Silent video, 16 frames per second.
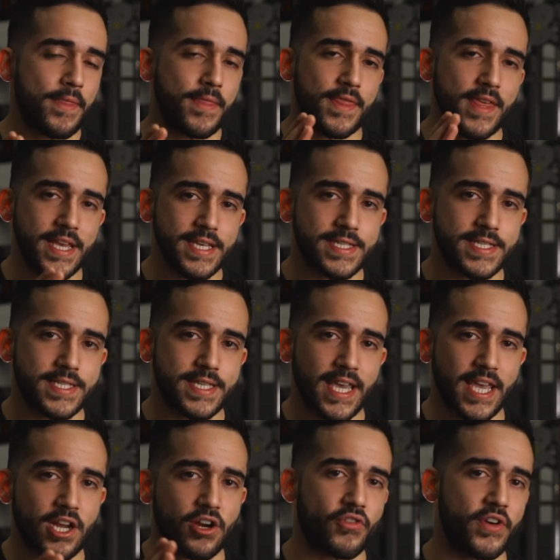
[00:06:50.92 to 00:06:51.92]
this
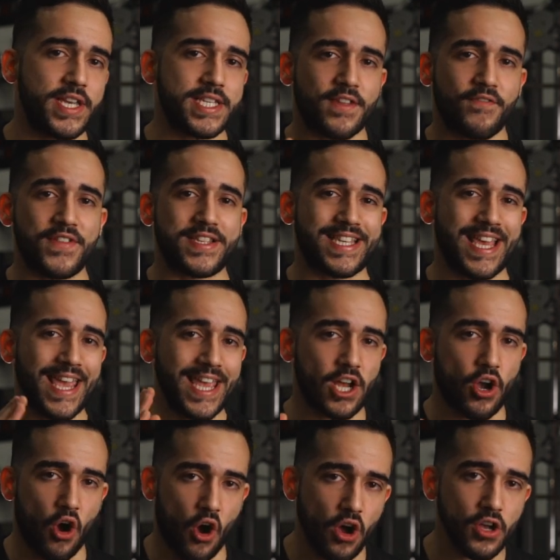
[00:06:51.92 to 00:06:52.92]
increased
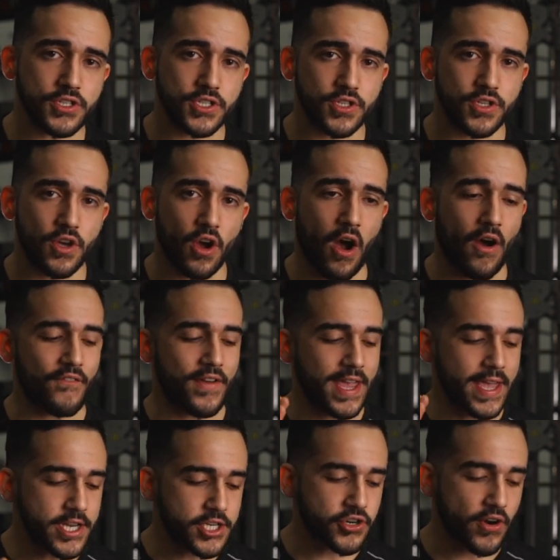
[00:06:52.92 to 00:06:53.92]
fatigue cost of
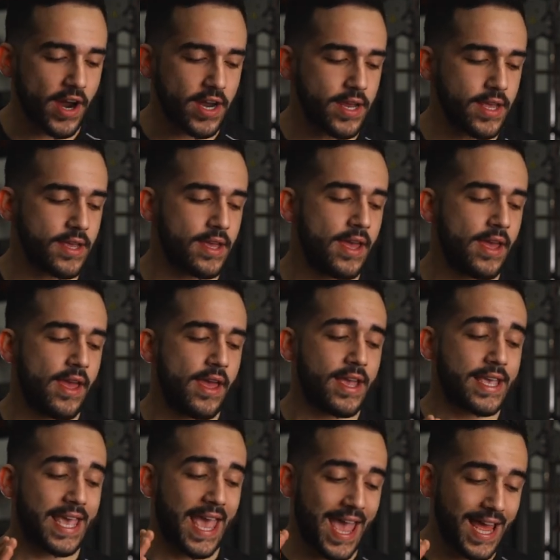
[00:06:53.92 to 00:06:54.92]
HIIT training
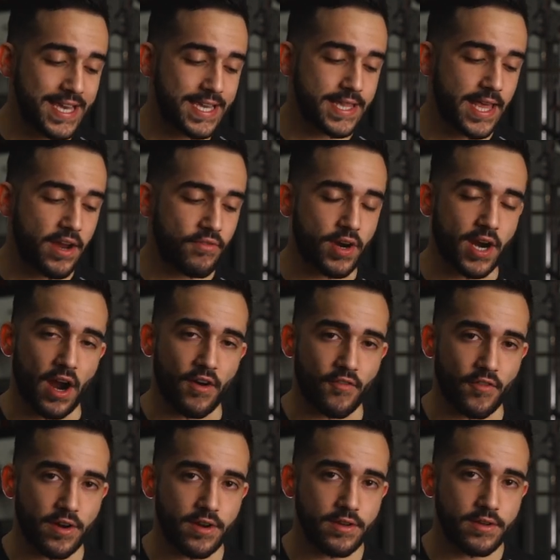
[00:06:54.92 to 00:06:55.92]
can delay
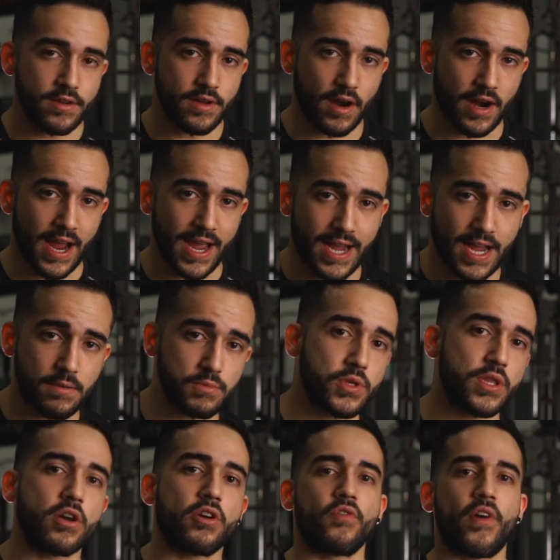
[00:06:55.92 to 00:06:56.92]
recovery. Okay, it comes
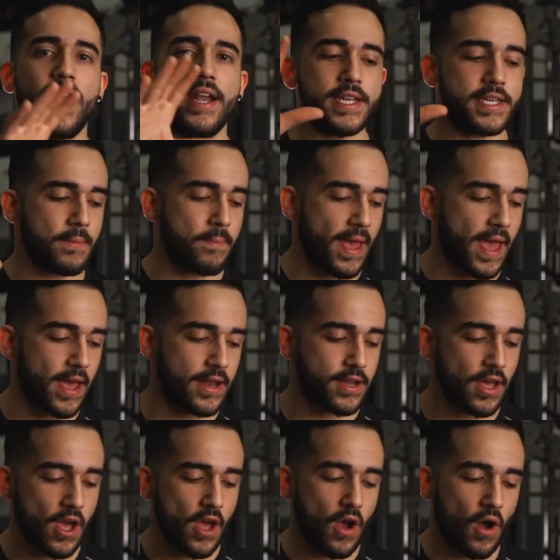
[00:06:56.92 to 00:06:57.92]
with a greater
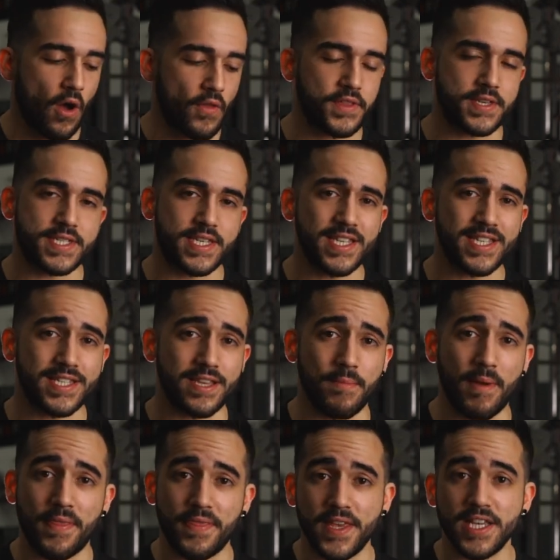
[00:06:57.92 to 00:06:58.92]
demand on the
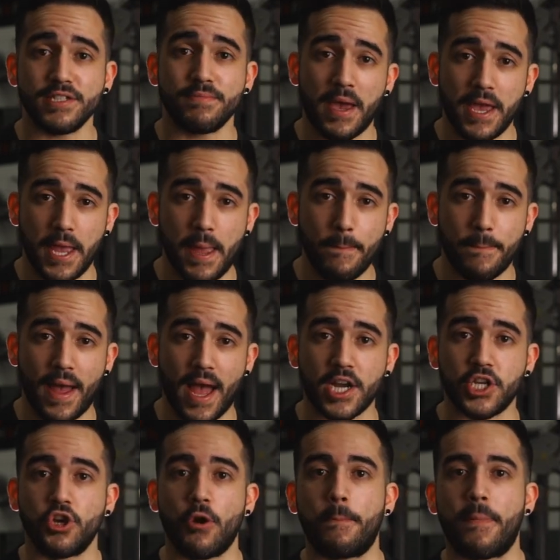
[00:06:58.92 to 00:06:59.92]
system, and this may
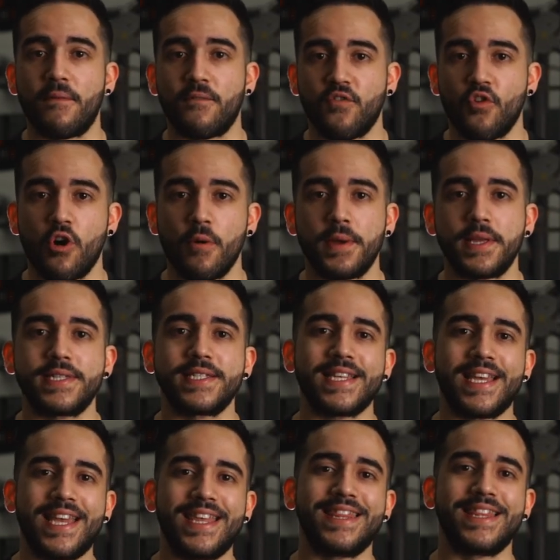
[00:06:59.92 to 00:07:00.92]
impact your performance
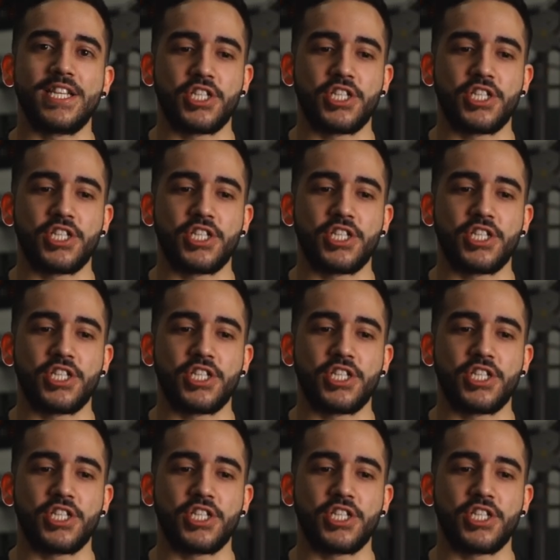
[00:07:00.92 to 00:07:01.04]
in the